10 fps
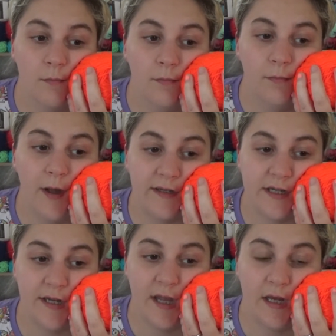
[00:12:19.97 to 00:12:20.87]
by Tin
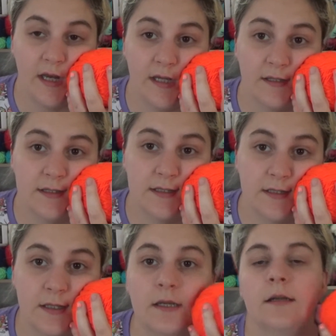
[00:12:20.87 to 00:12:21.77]
Can Knits.
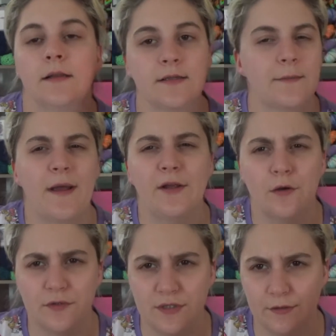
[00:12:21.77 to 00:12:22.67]
That's like my
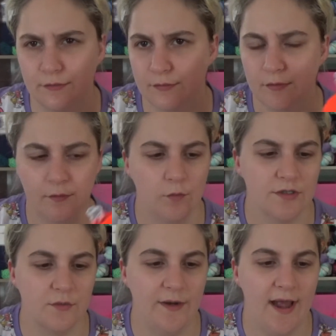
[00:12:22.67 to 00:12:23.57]
go-to
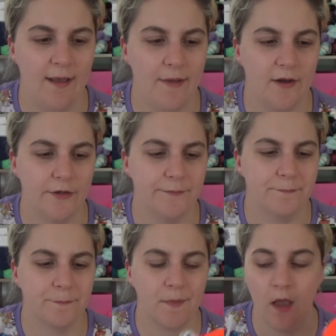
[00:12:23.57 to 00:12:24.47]
worsted weight hat pattern.
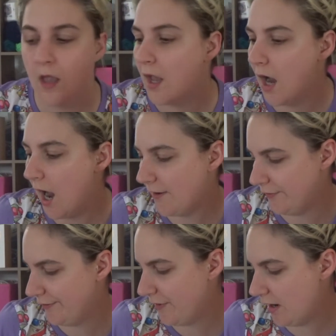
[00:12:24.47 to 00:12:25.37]
I don't
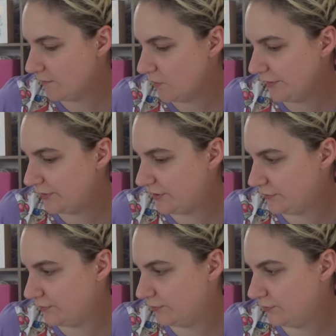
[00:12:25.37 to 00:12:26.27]
know. I'm going
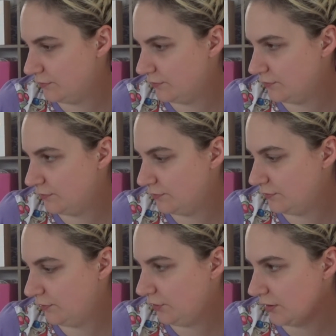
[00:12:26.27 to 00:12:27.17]
to
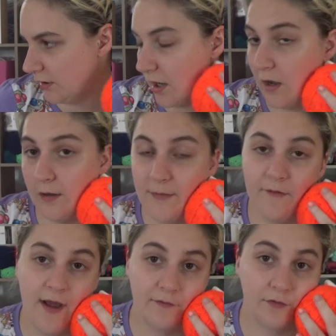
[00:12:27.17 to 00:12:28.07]
look on my
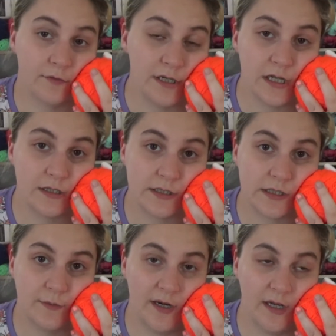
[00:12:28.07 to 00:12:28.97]
Ravelry and see
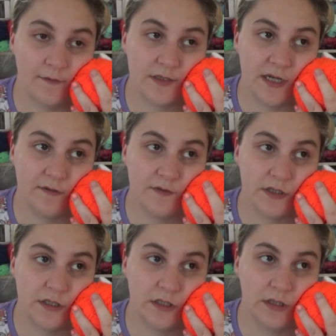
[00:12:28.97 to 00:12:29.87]
what I have saved,
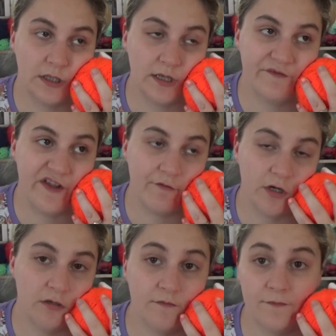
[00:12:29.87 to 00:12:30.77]
like
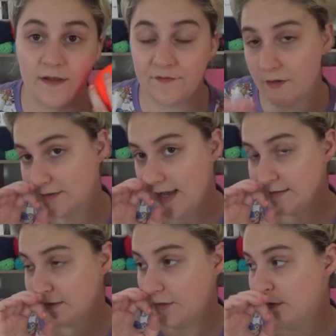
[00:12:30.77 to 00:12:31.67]
favorited as far as hats
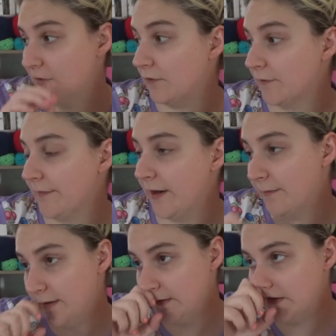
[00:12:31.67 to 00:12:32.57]
go, and go from there
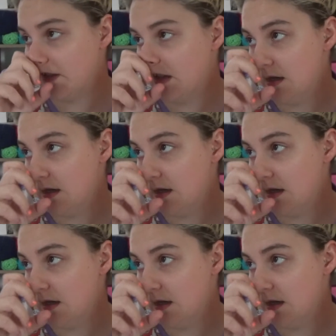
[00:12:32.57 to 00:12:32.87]
because